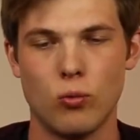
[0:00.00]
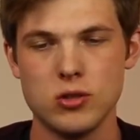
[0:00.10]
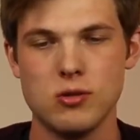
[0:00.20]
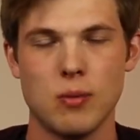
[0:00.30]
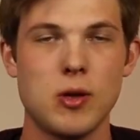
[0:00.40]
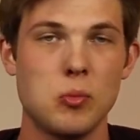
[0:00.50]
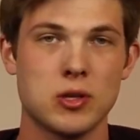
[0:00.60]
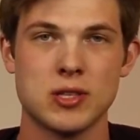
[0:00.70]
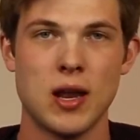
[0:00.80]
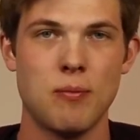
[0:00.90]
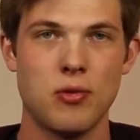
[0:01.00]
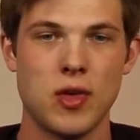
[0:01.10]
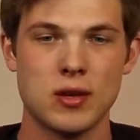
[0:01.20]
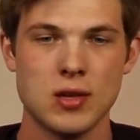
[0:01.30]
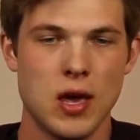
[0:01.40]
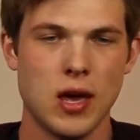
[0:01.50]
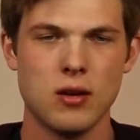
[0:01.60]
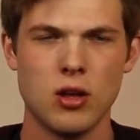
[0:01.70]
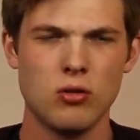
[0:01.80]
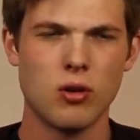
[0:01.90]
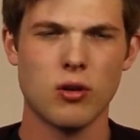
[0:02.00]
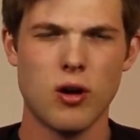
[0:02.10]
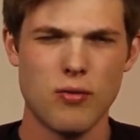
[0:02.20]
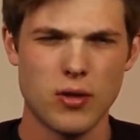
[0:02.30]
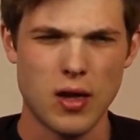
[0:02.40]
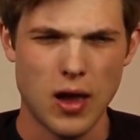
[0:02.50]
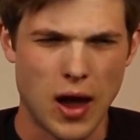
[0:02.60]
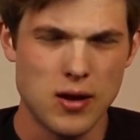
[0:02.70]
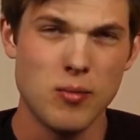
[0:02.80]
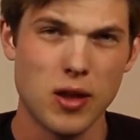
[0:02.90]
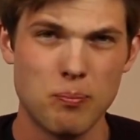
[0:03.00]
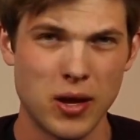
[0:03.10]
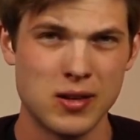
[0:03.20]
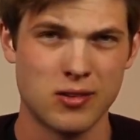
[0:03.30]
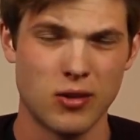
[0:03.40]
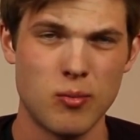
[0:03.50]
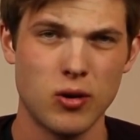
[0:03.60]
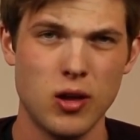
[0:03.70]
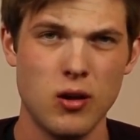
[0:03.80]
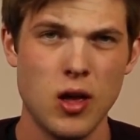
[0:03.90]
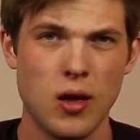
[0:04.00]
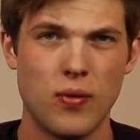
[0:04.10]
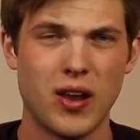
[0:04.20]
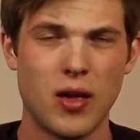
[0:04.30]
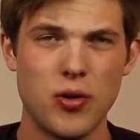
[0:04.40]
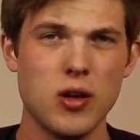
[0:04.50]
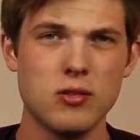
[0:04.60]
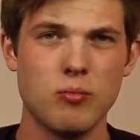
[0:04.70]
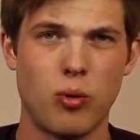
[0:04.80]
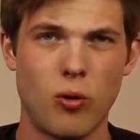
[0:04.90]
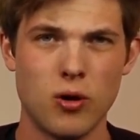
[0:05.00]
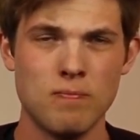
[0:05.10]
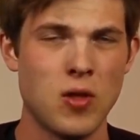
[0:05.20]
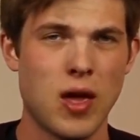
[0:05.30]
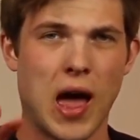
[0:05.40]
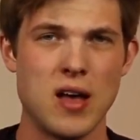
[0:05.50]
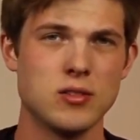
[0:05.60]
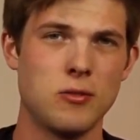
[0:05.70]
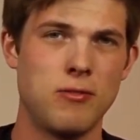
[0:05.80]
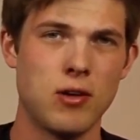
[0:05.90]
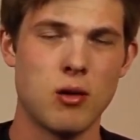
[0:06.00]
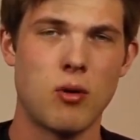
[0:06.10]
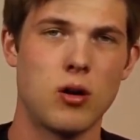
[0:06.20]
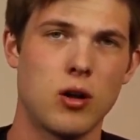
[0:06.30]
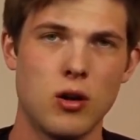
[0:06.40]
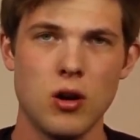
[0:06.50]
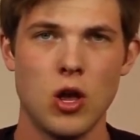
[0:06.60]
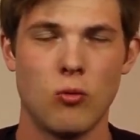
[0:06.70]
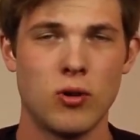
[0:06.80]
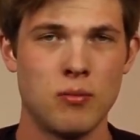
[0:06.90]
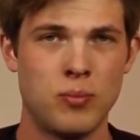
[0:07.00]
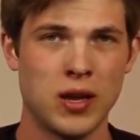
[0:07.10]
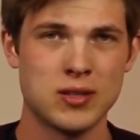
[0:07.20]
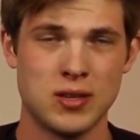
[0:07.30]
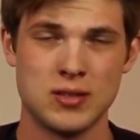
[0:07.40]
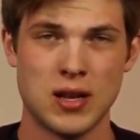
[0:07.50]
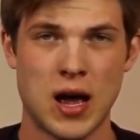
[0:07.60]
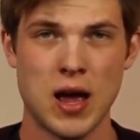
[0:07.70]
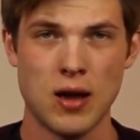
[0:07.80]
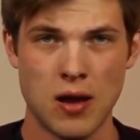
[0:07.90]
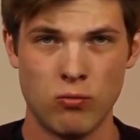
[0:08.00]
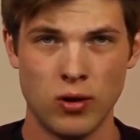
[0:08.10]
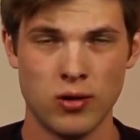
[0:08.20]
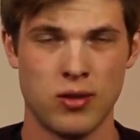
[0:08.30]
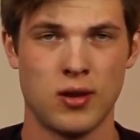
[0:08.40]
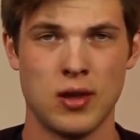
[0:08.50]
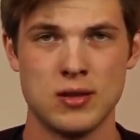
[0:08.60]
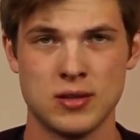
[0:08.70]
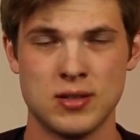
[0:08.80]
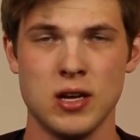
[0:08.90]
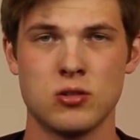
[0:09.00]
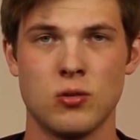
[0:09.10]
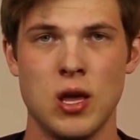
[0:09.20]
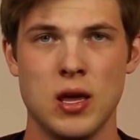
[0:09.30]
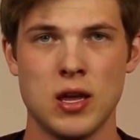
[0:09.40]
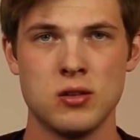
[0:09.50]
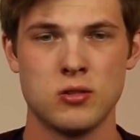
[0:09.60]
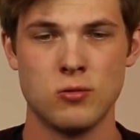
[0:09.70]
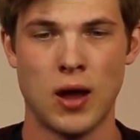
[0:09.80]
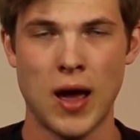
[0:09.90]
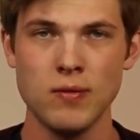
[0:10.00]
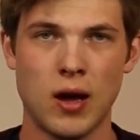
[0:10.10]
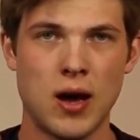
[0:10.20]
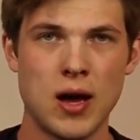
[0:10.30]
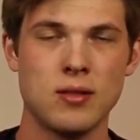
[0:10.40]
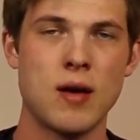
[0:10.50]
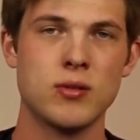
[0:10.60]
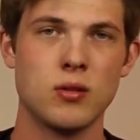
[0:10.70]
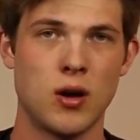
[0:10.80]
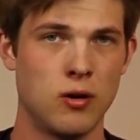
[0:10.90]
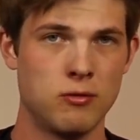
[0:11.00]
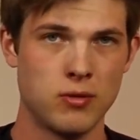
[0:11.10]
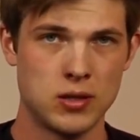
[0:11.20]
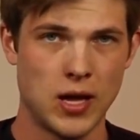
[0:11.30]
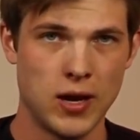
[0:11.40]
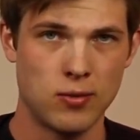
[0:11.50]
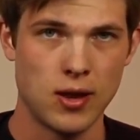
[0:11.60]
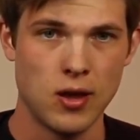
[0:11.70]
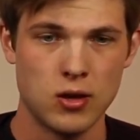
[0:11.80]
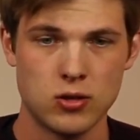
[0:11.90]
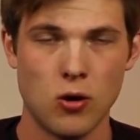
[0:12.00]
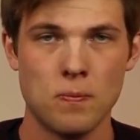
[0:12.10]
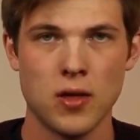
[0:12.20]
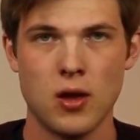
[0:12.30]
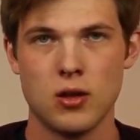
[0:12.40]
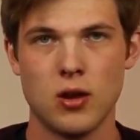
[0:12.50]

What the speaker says: Once you get people to sign up for things, and look, I need to make a big disclaimer here that I think it's important as an affiliate marketer. One of the biggest things that I really think is essential is to have a high level of integrity. So,